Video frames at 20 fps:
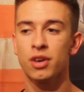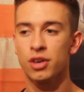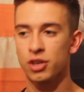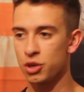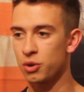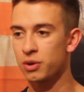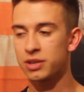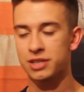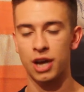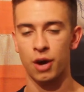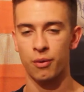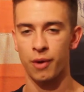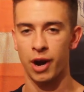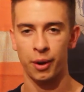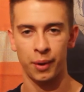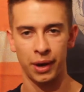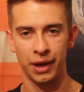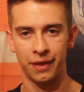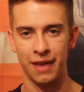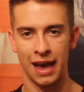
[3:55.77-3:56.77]
you can tell right
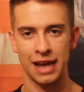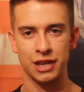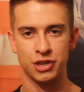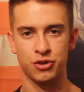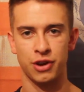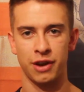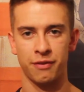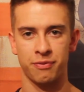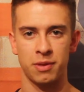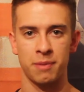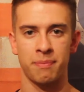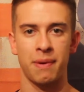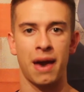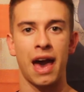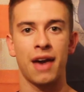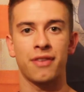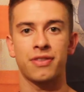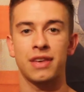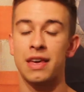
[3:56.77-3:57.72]
away that's Stray from the Path.